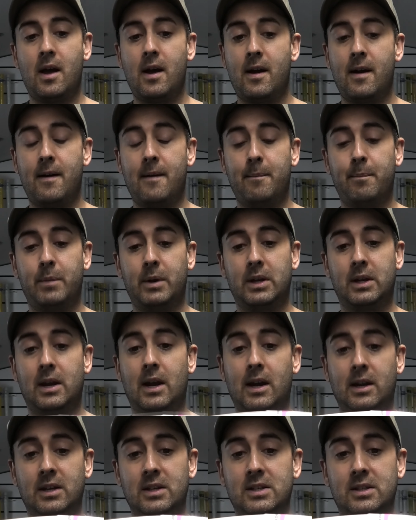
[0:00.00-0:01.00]
um, but
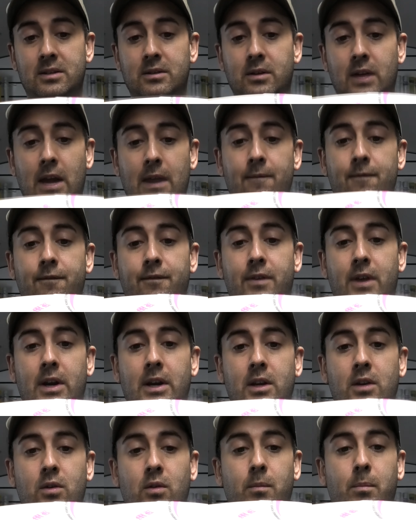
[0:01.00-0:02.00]
yeah you're still getting
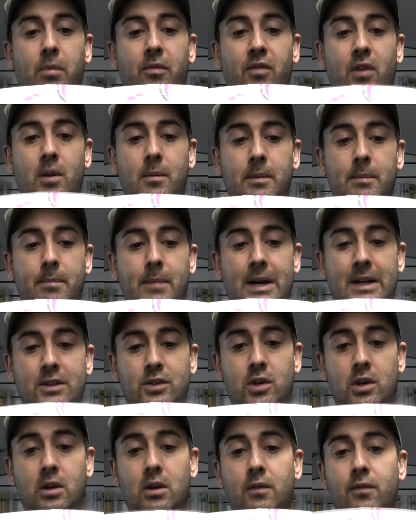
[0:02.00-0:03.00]
very good performing bats
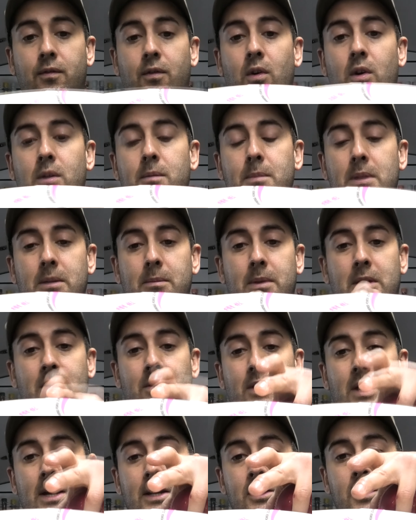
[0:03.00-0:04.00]
so you've got 40
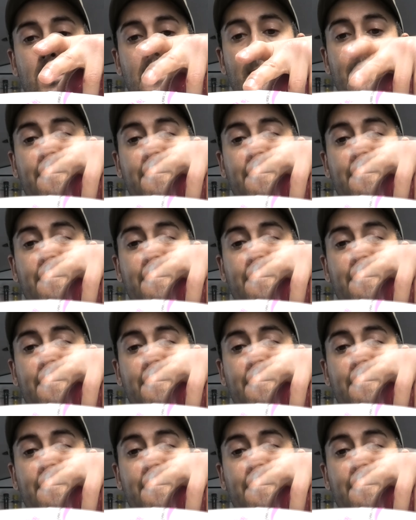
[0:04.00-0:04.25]
millimeter edge